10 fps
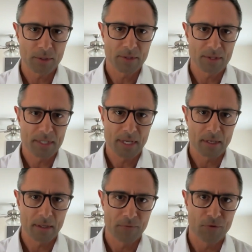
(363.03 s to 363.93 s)
in the
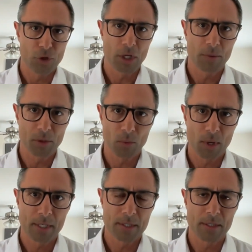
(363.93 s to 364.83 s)
setting of
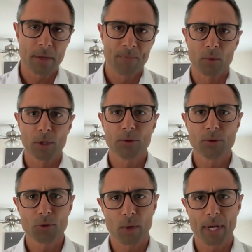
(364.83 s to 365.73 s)
GLP-1s, when you
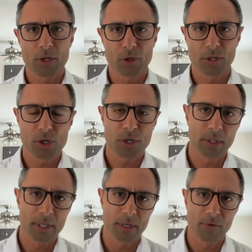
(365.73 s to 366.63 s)
lose weight
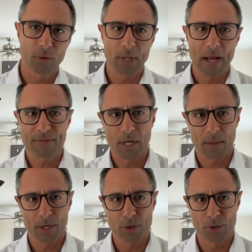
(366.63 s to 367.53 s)
traditionally through lifestyle
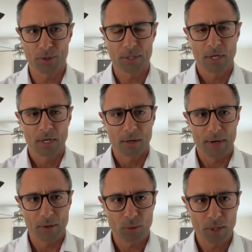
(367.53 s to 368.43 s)
measures,
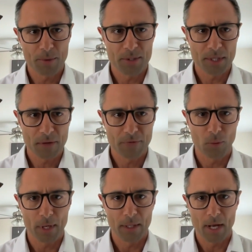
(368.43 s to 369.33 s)
around 20% of your
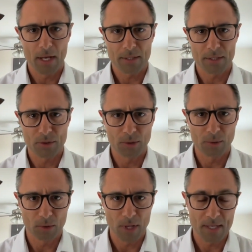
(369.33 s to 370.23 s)
weight loss is due to
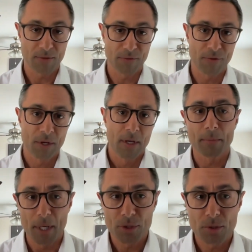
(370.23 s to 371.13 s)
loss of
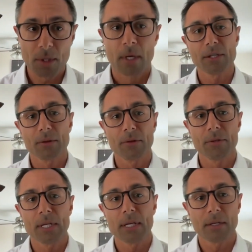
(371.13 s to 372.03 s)
muscle.
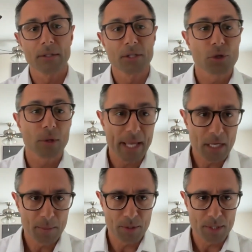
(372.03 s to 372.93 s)
The additional
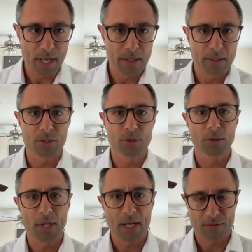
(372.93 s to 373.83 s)
80% is due
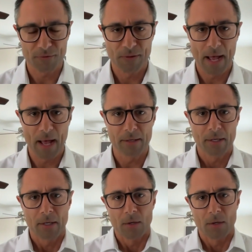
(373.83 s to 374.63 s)
to loss of fat.